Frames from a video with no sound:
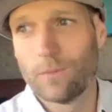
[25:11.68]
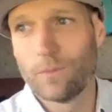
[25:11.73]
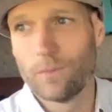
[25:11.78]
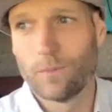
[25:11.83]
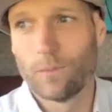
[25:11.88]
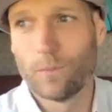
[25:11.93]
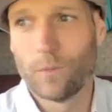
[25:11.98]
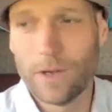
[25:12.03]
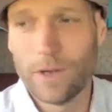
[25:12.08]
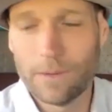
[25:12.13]

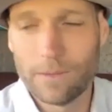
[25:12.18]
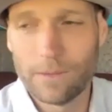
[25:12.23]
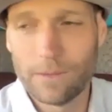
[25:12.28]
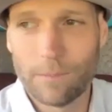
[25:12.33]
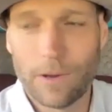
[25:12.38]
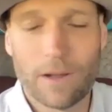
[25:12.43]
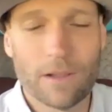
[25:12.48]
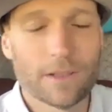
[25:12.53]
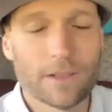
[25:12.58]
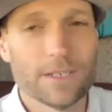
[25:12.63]
what
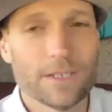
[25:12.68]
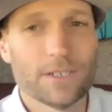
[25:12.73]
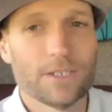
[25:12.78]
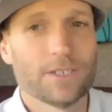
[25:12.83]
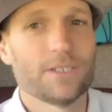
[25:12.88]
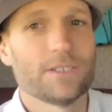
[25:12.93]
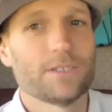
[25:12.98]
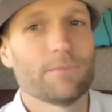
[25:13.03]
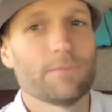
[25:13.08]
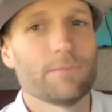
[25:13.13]

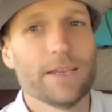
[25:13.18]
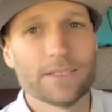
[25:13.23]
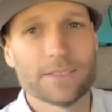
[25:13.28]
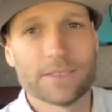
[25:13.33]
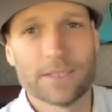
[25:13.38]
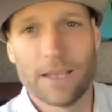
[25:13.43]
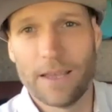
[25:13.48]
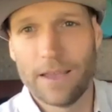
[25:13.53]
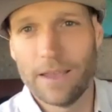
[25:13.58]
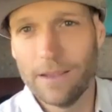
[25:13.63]
politicians may
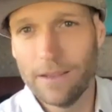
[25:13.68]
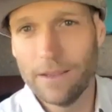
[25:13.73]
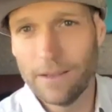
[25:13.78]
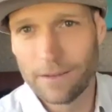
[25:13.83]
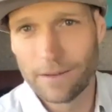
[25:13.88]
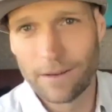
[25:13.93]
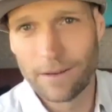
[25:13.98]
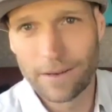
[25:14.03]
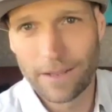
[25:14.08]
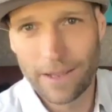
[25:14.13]
say
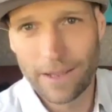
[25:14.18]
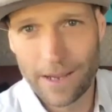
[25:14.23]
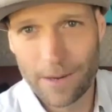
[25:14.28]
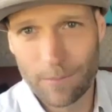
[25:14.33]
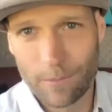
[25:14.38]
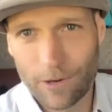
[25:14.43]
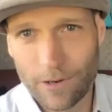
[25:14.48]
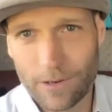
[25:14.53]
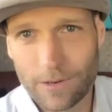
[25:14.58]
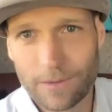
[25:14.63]
on
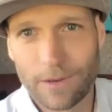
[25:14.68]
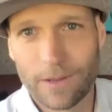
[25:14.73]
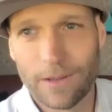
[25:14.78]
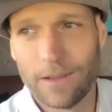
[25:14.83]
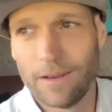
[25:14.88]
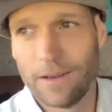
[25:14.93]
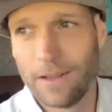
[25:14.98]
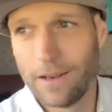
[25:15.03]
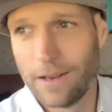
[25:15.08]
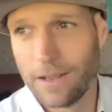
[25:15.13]
camera and,
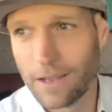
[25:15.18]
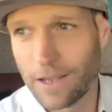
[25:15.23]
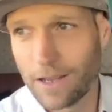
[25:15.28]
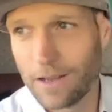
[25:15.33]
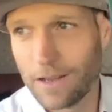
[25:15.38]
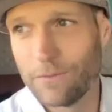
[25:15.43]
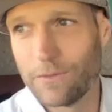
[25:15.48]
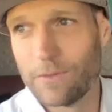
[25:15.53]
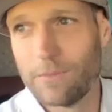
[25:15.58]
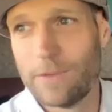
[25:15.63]
and, and in
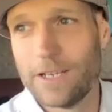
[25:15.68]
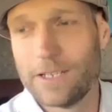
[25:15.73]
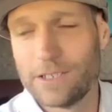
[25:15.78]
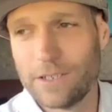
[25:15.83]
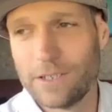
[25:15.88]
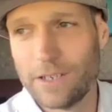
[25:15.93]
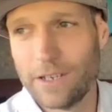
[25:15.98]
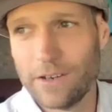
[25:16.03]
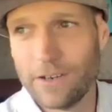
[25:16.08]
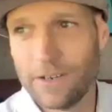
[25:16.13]

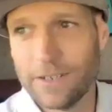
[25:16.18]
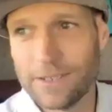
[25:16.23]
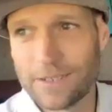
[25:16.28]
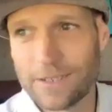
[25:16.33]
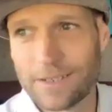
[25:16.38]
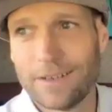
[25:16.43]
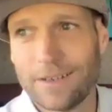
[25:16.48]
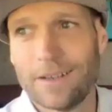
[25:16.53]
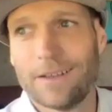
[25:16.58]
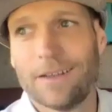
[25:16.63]
confirmation hearings,
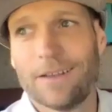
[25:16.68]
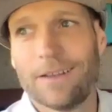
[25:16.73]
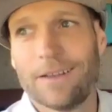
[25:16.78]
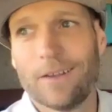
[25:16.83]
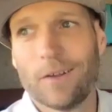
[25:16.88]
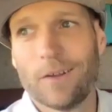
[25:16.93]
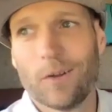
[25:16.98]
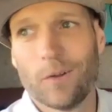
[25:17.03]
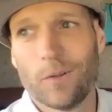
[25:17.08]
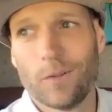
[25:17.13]

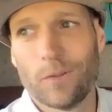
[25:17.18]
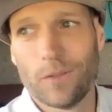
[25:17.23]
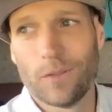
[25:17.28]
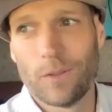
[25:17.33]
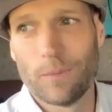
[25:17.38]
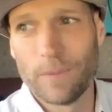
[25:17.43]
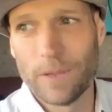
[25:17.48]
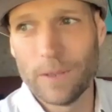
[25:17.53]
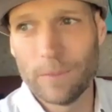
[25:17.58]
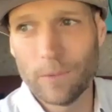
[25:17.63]
the
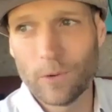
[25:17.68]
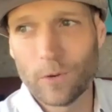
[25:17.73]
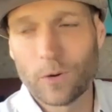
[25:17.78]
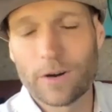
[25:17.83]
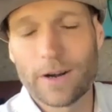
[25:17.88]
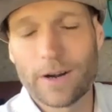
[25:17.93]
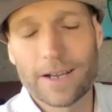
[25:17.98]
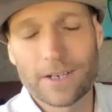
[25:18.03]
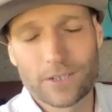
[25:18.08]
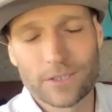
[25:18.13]
people who
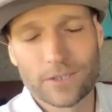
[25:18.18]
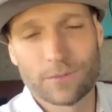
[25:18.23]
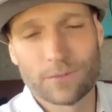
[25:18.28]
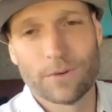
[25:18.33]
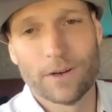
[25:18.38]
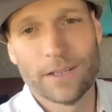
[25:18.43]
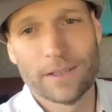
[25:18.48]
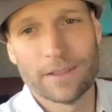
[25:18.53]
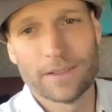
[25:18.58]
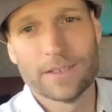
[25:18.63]
are actually
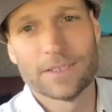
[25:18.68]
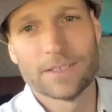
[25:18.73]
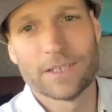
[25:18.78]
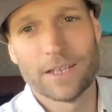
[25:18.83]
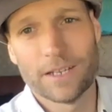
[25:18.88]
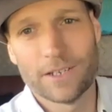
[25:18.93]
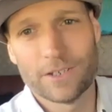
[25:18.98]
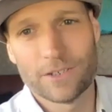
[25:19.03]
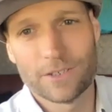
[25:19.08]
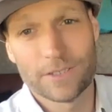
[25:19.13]
running these
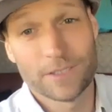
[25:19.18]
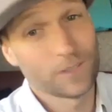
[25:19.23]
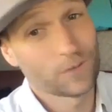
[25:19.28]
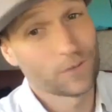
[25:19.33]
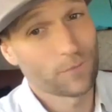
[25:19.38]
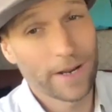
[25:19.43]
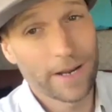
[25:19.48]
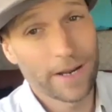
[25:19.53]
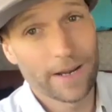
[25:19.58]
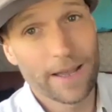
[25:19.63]
agencies
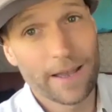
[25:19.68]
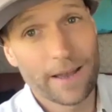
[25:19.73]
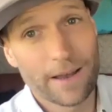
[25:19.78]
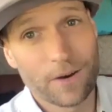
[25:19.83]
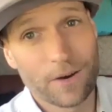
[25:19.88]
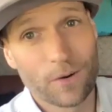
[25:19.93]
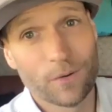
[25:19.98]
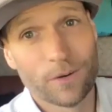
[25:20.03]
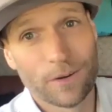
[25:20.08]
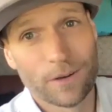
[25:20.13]
right
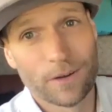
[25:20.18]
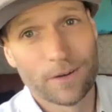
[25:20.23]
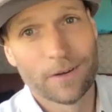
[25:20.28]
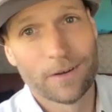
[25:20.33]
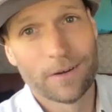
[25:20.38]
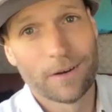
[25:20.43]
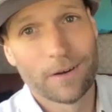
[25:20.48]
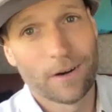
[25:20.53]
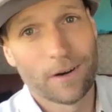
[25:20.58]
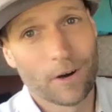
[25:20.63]
now
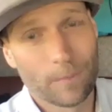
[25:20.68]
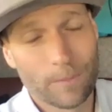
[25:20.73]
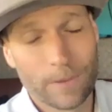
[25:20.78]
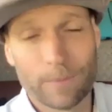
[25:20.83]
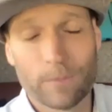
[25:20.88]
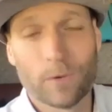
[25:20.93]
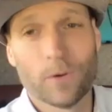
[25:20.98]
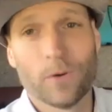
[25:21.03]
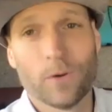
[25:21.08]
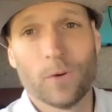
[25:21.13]
are
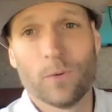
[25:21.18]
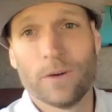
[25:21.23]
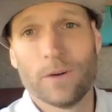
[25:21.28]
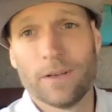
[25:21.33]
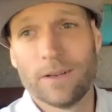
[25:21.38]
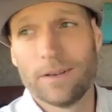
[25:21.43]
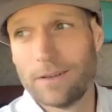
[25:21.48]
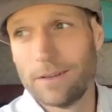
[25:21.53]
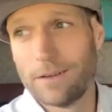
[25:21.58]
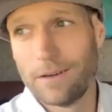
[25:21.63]
people who
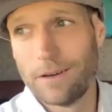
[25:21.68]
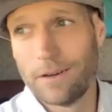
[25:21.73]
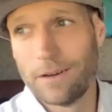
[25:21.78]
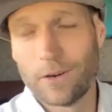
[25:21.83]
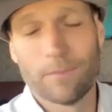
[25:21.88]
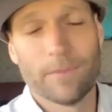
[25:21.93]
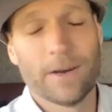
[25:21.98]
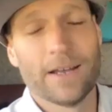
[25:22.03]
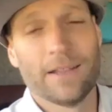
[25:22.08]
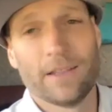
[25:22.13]
would
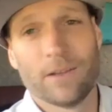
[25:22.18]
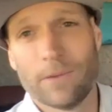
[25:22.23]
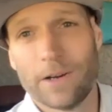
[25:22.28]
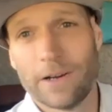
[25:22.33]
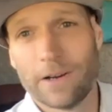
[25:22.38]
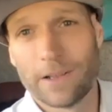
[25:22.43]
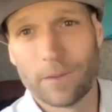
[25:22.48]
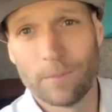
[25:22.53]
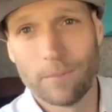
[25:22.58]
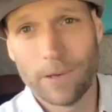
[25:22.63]
undermine the
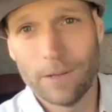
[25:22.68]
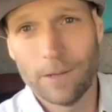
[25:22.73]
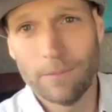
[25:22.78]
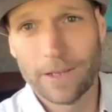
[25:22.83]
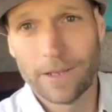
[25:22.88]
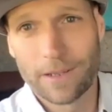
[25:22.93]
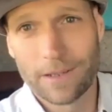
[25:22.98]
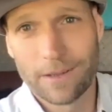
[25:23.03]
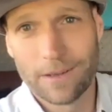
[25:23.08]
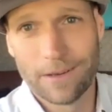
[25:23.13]
American
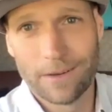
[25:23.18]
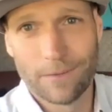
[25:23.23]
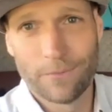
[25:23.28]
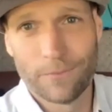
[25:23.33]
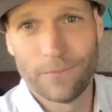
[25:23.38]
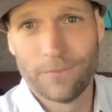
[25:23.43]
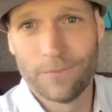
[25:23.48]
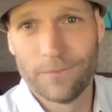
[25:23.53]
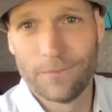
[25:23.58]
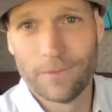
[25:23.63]
public
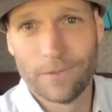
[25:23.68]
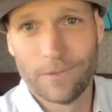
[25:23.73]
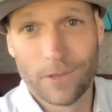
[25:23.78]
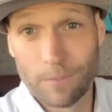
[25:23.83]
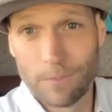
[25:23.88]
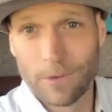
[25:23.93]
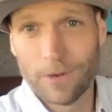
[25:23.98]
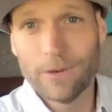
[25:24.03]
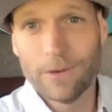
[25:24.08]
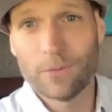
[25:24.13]
of their
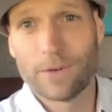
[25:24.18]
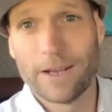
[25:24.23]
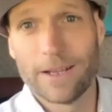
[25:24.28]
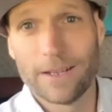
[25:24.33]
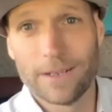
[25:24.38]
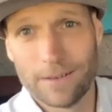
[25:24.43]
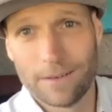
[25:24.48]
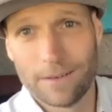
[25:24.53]
birthright.